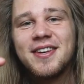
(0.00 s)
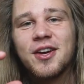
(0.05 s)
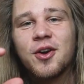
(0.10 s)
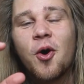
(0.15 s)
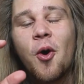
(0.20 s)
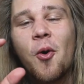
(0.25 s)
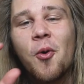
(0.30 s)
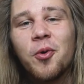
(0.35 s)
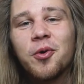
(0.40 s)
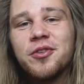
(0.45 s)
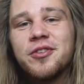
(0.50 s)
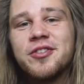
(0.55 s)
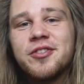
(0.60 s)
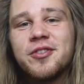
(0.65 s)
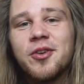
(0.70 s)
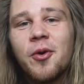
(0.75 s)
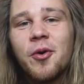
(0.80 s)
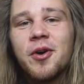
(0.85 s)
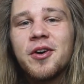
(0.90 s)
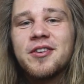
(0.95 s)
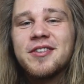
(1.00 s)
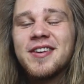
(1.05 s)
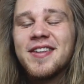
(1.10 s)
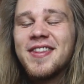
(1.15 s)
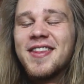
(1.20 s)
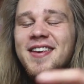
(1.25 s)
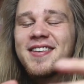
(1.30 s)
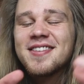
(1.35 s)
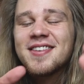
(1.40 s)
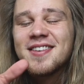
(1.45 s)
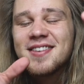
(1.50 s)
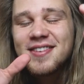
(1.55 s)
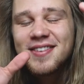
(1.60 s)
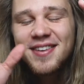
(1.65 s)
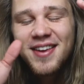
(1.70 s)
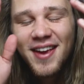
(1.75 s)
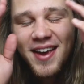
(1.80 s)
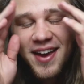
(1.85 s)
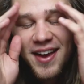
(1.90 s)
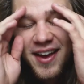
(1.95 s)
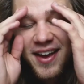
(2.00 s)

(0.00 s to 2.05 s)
the cold storage. And this is